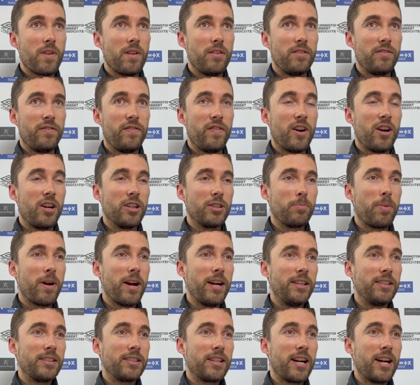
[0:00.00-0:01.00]

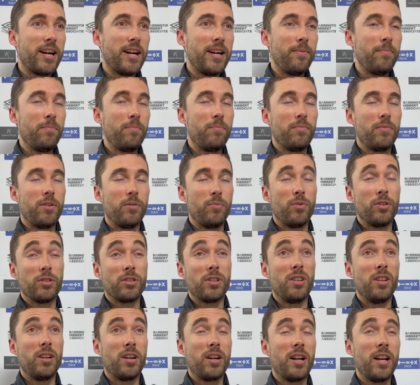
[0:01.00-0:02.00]
Fast-paced game that
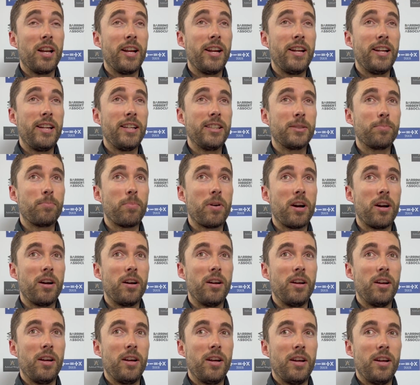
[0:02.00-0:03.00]
wasn't the cleanest, but
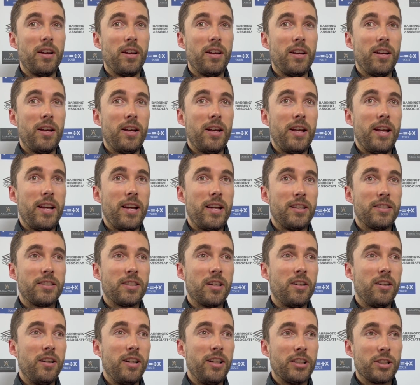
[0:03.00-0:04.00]

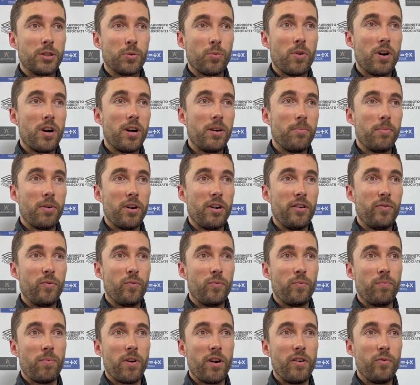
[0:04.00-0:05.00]
certainly swung
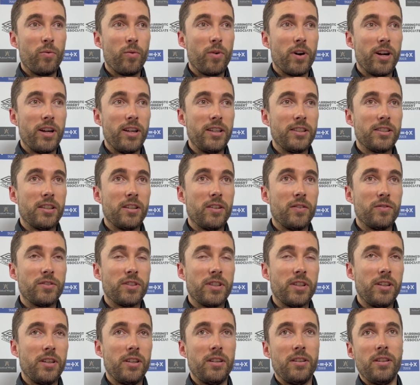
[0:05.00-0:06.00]
both ways. And
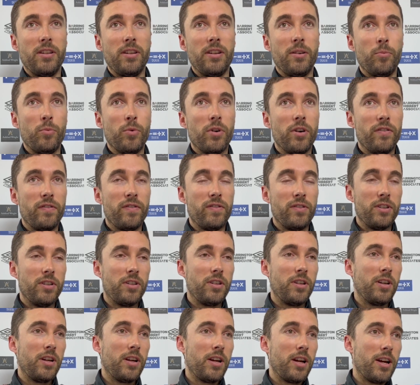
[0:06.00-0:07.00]
obviously,
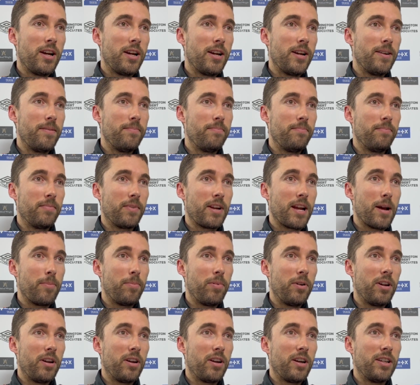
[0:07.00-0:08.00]
Watford
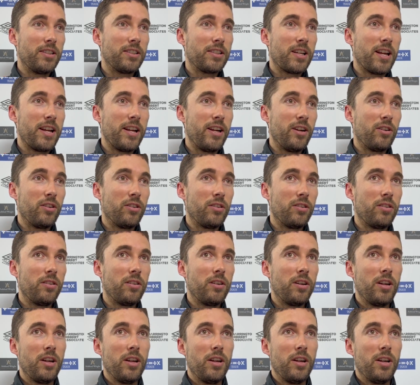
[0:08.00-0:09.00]
capitalised late on
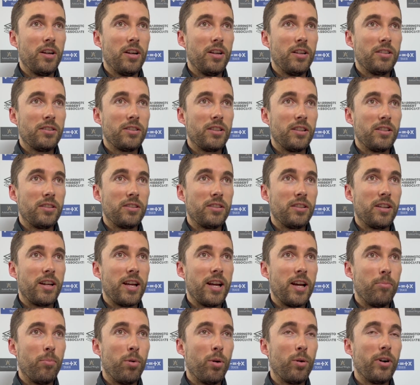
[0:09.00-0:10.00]
to
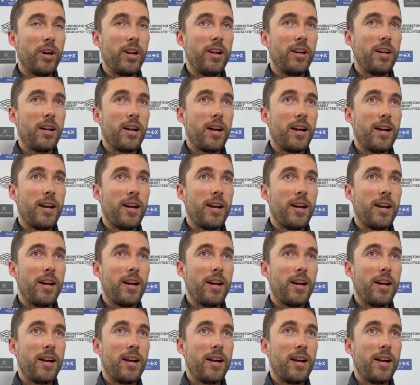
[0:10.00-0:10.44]
get a point.